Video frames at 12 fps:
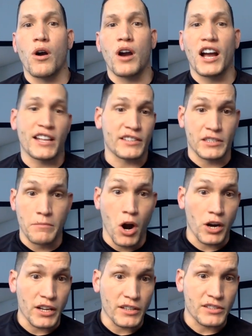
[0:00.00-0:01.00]
against the
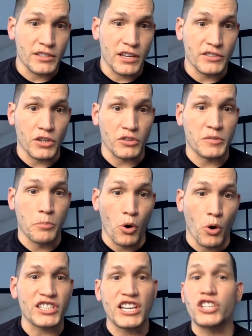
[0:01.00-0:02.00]
markets. And so
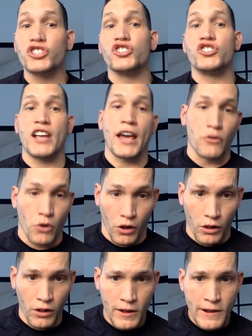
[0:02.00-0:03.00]
sports in
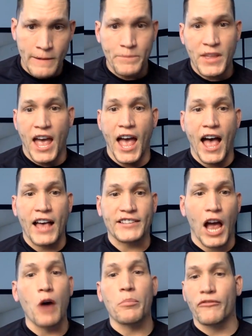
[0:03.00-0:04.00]
general has
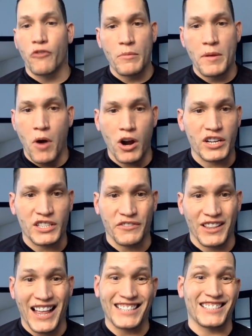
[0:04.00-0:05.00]
outperformed the markets
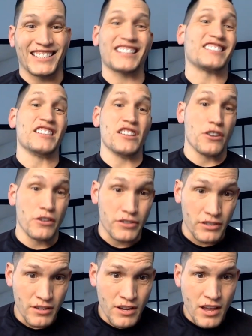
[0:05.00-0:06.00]
for the last 60
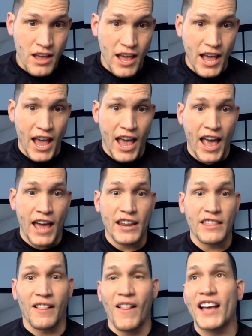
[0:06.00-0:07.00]
years. And
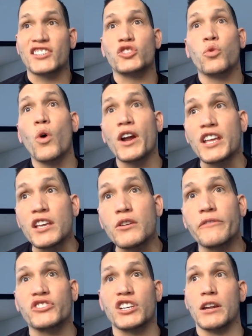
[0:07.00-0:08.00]
in the last 20,
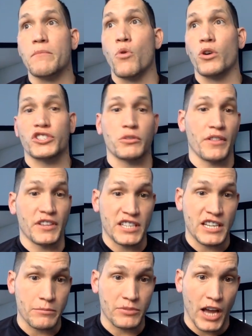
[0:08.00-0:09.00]
you've seen it more so on the
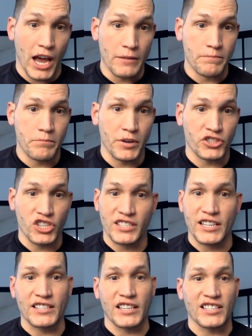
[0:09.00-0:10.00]
team side. But
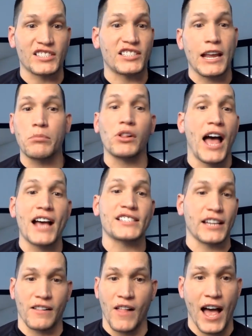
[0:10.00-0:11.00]
just as a stable
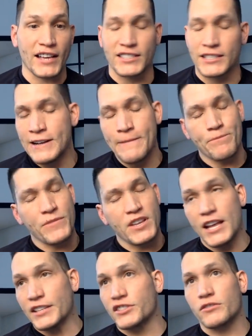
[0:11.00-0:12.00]
asset class,
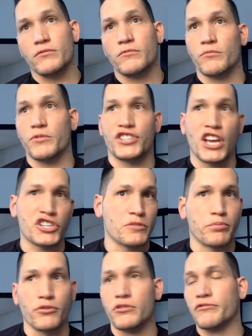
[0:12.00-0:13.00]
it's
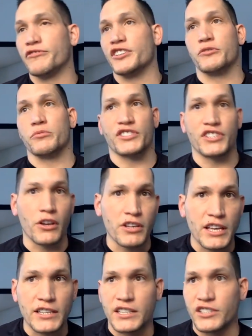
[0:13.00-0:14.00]
recession-proof, it's
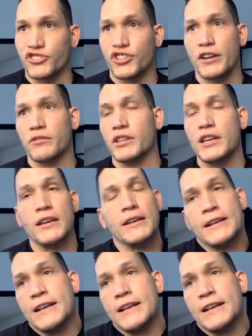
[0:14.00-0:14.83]
resilient, because generally,